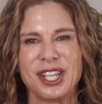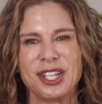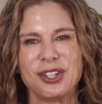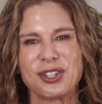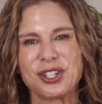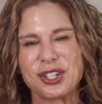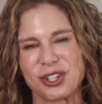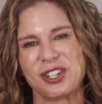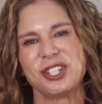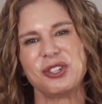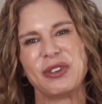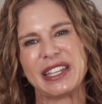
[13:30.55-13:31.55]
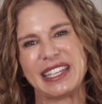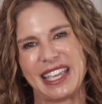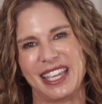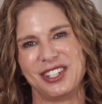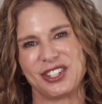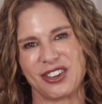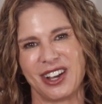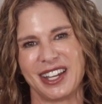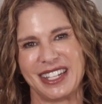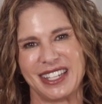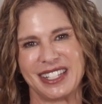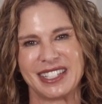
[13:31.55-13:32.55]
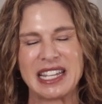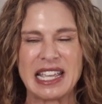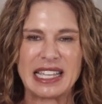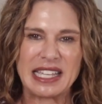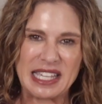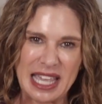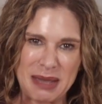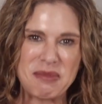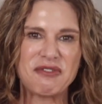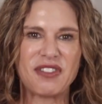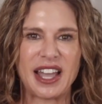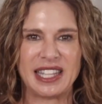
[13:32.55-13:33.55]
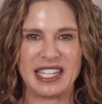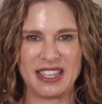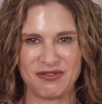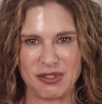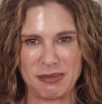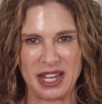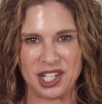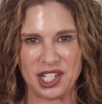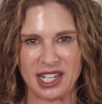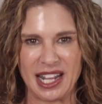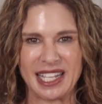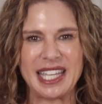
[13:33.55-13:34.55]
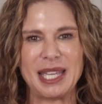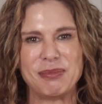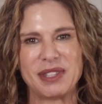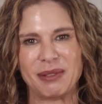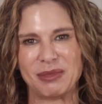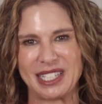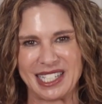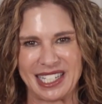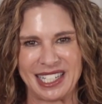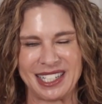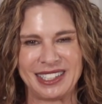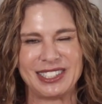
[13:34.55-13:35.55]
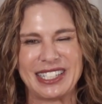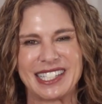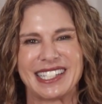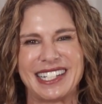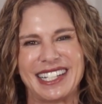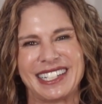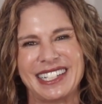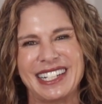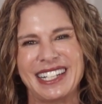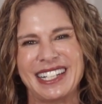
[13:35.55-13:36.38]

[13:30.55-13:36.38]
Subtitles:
you're sure to engage your audience, gamify the information, and keep them listening.